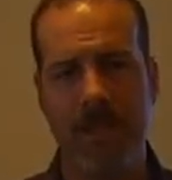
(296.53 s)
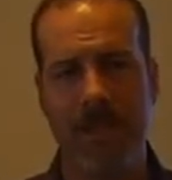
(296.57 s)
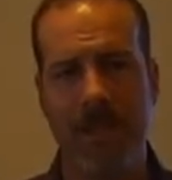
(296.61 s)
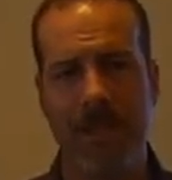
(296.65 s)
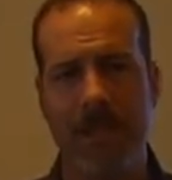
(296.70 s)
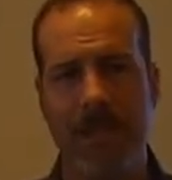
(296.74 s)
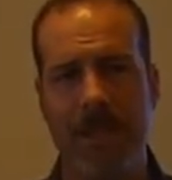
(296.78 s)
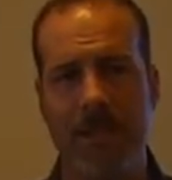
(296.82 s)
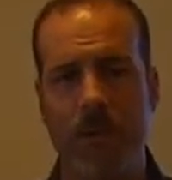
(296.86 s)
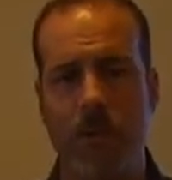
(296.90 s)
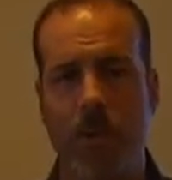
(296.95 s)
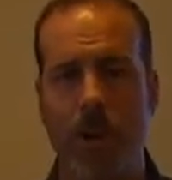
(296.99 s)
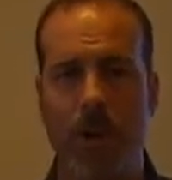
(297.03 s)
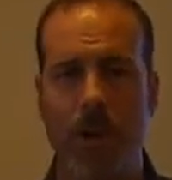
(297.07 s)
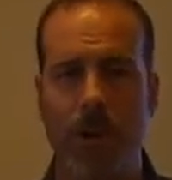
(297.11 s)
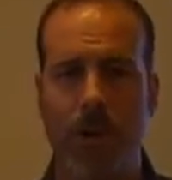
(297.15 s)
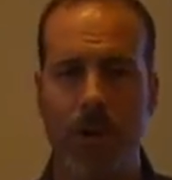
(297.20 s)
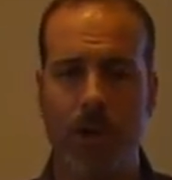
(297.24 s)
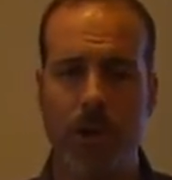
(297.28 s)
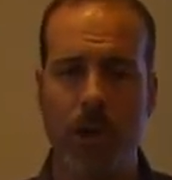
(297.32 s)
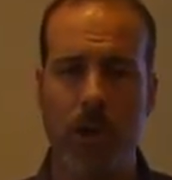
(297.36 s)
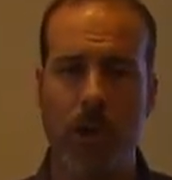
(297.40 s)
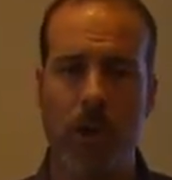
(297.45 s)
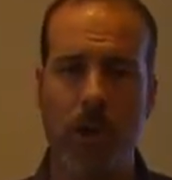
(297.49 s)
is
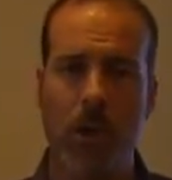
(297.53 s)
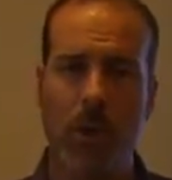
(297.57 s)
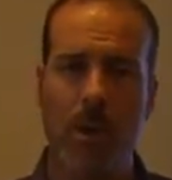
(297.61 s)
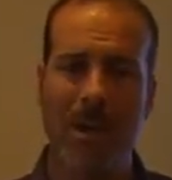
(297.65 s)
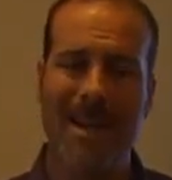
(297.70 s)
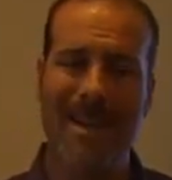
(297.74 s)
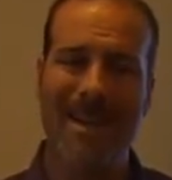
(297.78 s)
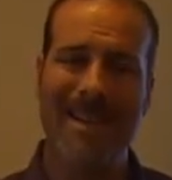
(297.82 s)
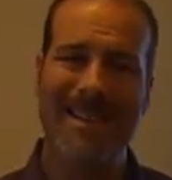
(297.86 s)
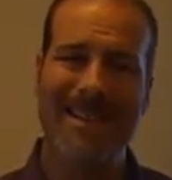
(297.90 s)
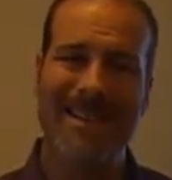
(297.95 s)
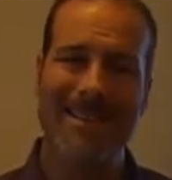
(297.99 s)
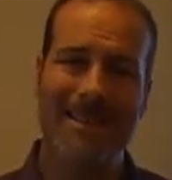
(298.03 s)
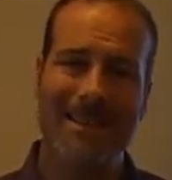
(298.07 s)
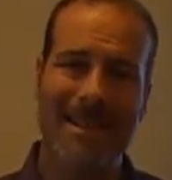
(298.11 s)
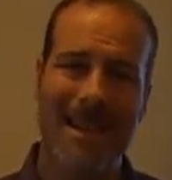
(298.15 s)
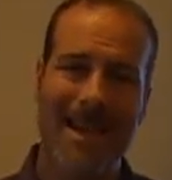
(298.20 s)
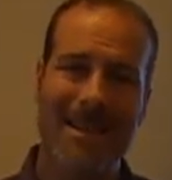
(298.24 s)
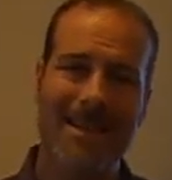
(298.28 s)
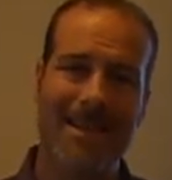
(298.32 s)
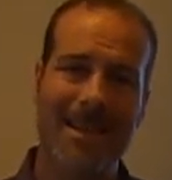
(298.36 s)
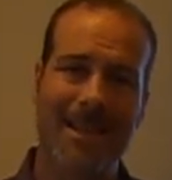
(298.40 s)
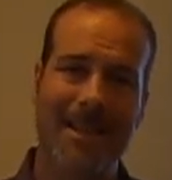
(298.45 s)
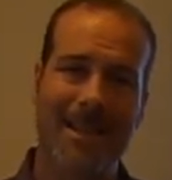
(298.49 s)
where you
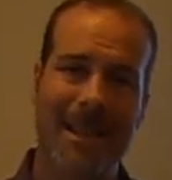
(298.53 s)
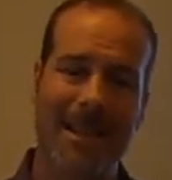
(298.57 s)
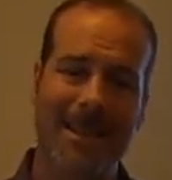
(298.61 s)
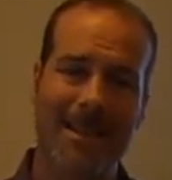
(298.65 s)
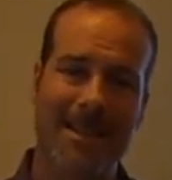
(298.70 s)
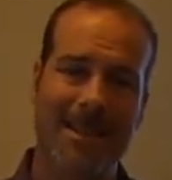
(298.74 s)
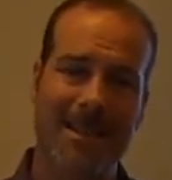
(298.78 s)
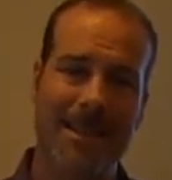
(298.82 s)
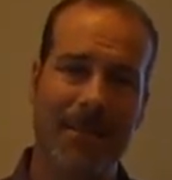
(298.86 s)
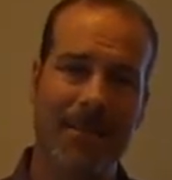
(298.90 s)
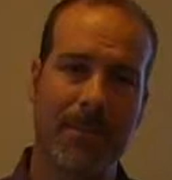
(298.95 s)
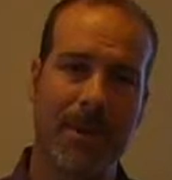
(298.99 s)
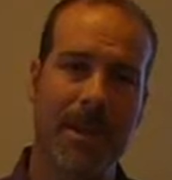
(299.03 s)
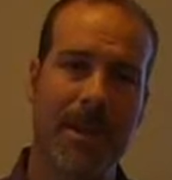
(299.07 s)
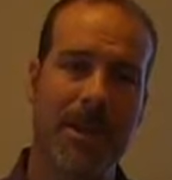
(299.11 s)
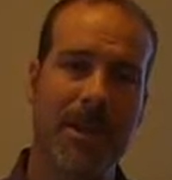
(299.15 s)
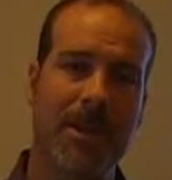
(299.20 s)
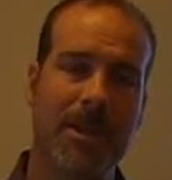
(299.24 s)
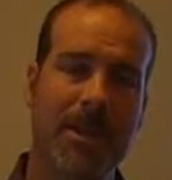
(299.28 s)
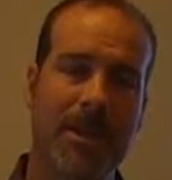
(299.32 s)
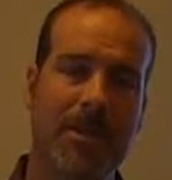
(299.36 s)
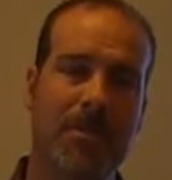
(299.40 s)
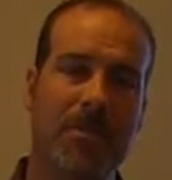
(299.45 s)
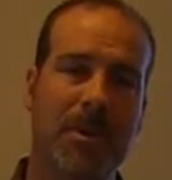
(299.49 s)
designate somebody
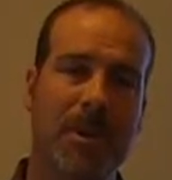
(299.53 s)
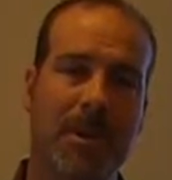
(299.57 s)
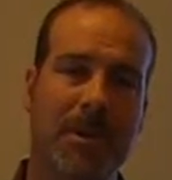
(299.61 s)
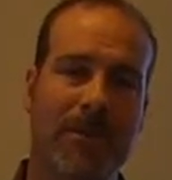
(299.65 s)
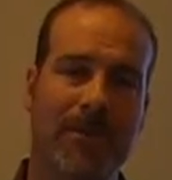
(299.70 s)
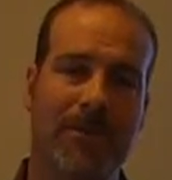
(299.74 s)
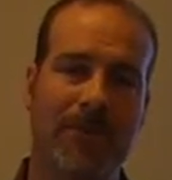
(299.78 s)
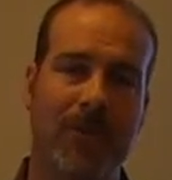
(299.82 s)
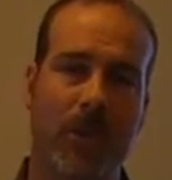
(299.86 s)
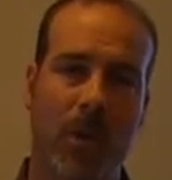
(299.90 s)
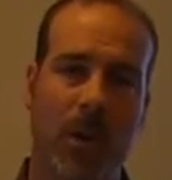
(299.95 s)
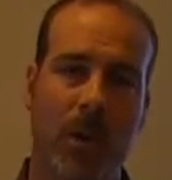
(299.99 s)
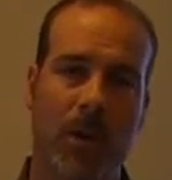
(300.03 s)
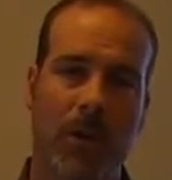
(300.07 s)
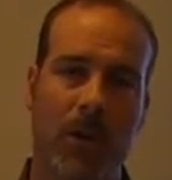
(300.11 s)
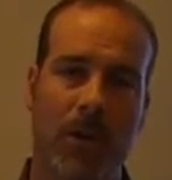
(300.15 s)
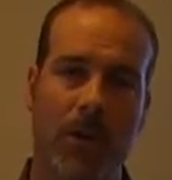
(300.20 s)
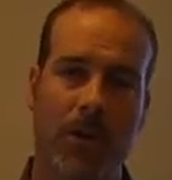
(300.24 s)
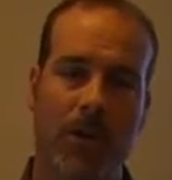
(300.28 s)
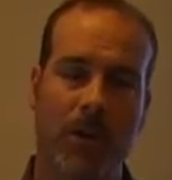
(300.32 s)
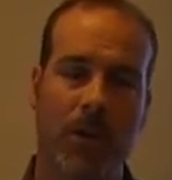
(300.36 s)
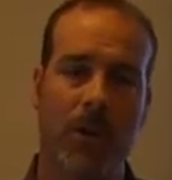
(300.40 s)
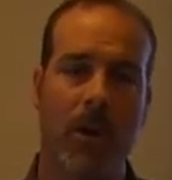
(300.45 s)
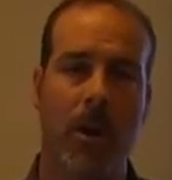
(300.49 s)
to speak for
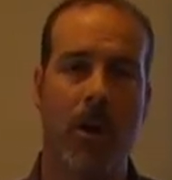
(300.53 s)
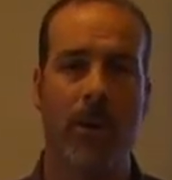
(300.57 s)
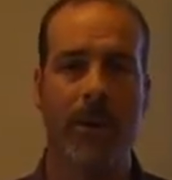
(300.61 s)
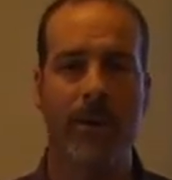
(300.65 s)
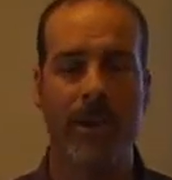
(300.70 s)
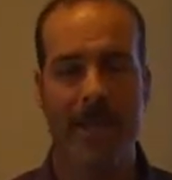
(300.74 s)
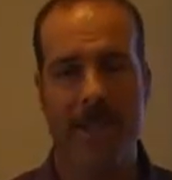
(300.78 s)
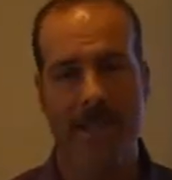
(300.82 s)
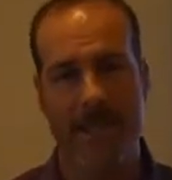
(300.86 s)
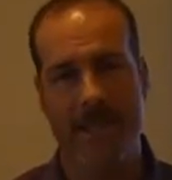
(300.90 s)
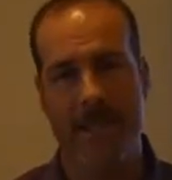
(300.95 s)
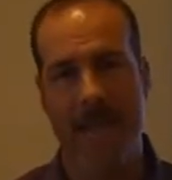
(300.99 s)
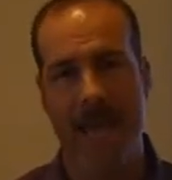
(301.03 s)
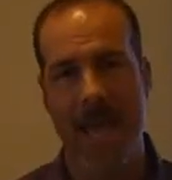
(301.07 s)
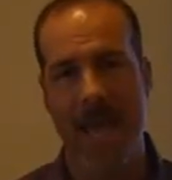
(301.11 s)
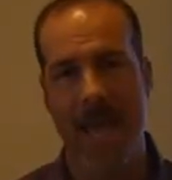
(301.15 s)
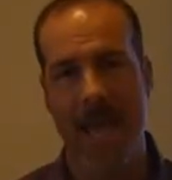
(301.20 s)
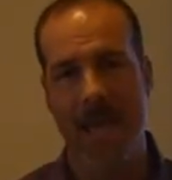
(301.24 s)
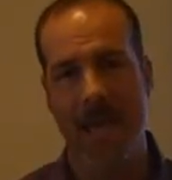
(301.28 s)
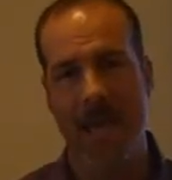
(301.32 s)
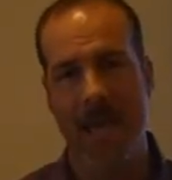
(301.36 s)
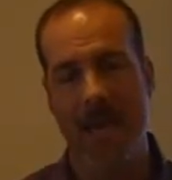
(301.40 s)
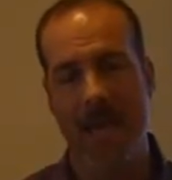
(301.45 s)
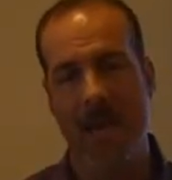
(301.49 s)
you. You know, in this
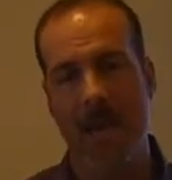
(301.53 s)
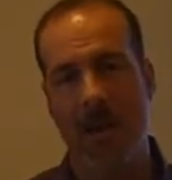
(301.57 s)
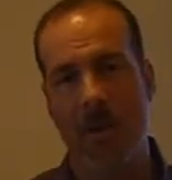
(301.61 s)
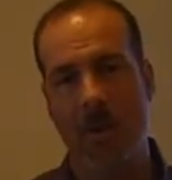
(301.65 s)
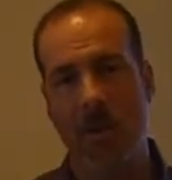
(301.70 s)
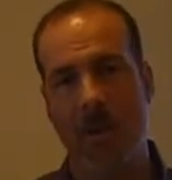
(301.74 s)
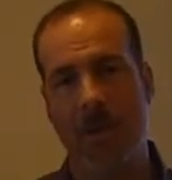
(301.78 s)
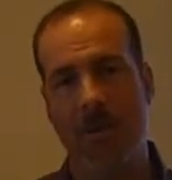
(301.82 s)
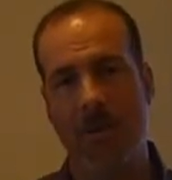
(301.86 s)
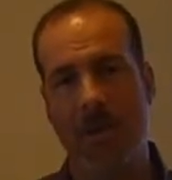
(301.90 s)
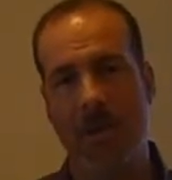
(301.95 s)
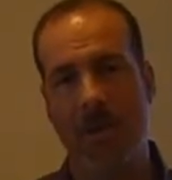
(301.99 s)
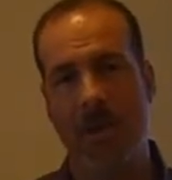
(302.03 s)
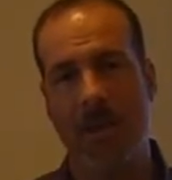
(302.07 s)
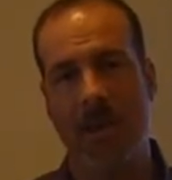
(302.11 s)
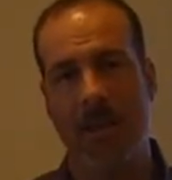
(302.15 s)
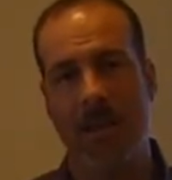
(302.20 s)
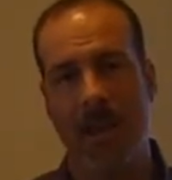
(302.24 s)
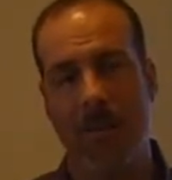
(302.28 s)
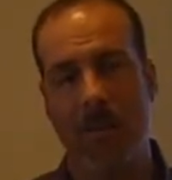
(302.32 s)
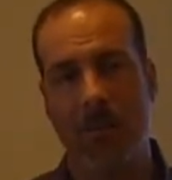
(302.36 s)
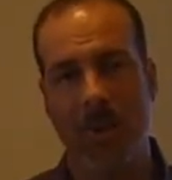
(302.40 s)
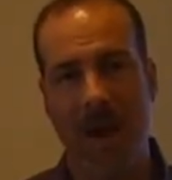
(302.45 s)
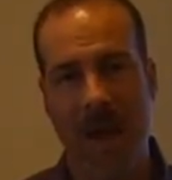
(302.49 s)
day with
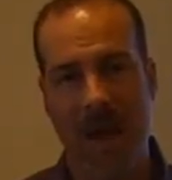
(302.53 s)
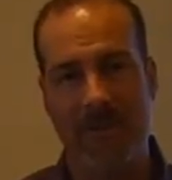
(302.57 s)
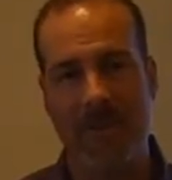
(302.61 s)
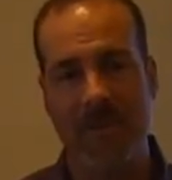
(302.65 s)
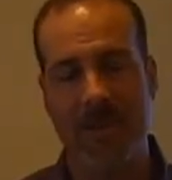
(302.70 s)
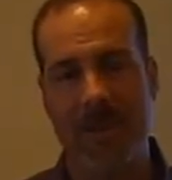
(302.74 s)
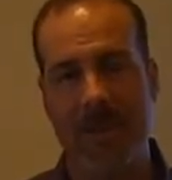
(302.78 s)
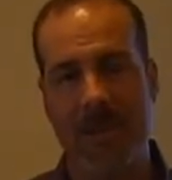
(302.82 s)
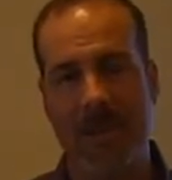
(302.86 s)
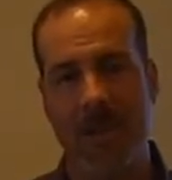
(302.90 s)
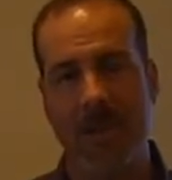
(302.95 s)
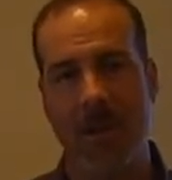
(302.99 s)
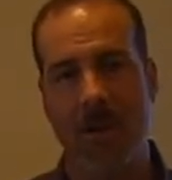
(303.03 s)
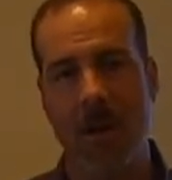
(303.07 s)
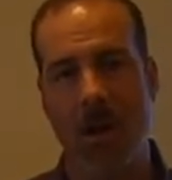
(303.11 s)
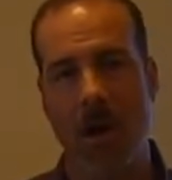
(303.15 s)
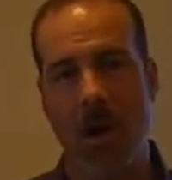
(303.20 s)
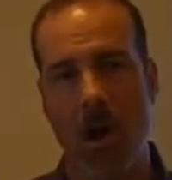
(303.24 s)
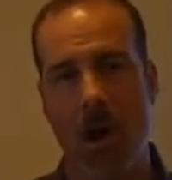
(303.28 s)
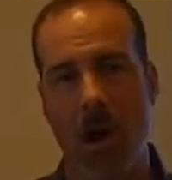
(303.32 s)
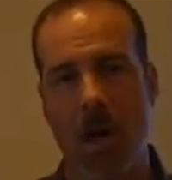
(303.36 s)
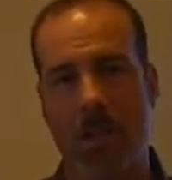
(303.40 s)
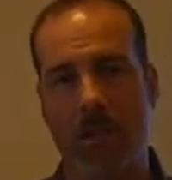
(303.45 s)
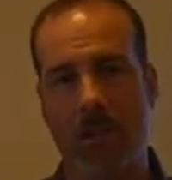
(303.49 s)
the privacy
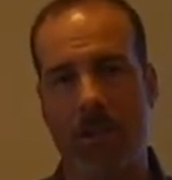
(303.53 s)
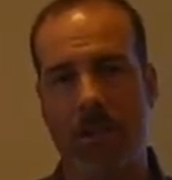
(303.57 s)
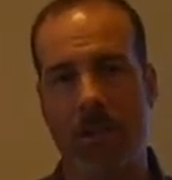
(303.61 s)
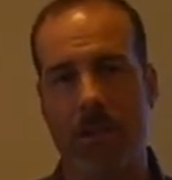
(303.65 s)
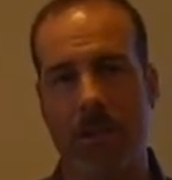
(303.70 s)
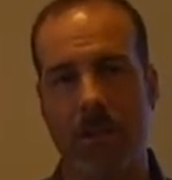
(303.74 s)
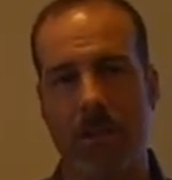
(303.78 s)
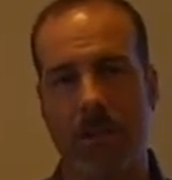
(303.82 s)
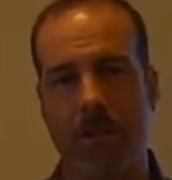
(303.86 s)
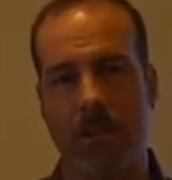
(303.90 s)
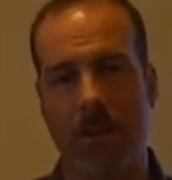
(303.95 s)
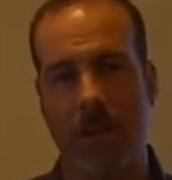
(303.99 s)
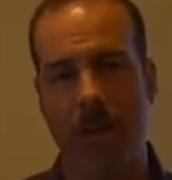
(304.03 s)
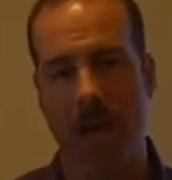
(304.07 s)
laws, the